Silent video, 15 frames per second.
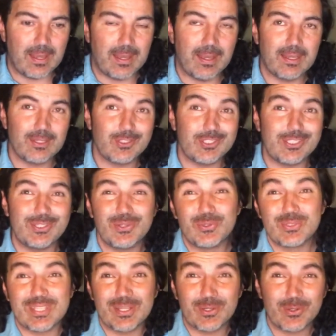Uh, she
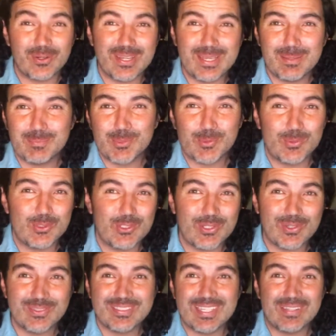knows that her hips, when she goes